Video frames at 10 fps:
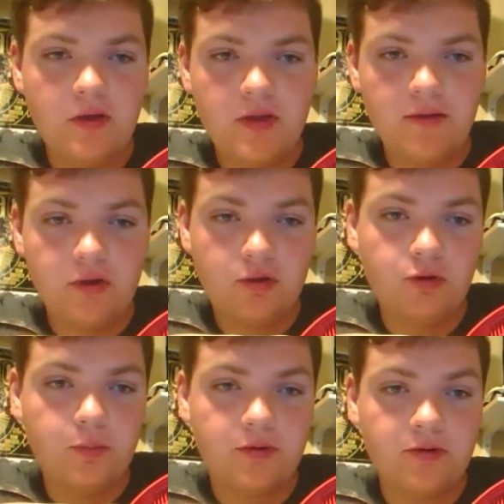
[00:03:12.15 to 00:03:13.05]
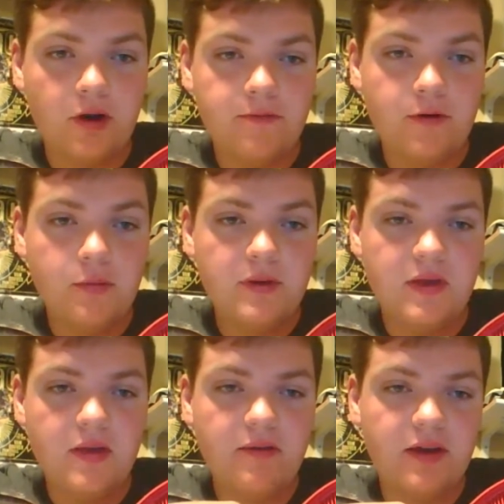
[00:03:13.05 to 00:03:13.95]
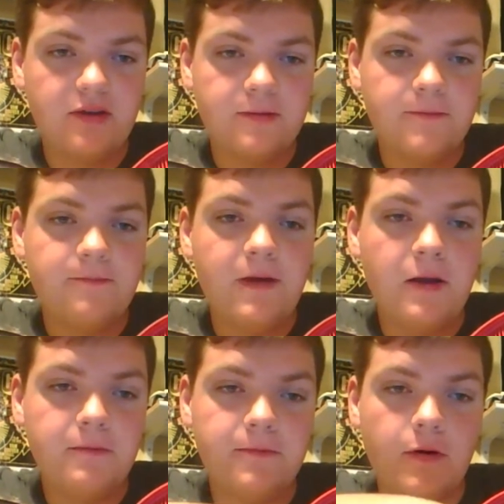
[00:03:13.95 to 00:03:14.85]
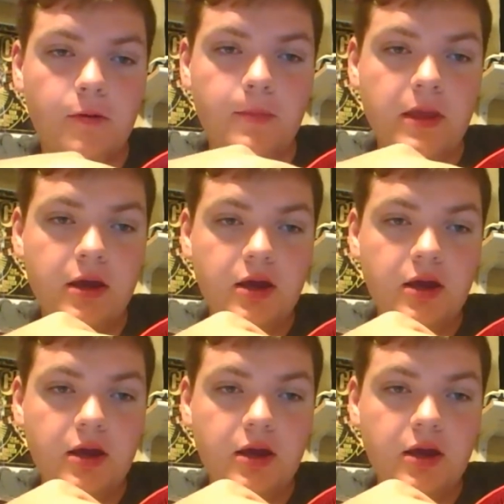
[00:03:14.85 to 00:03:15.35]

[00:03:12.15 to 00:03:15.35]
Then they have the super soft foam, and then they have like this felt foam,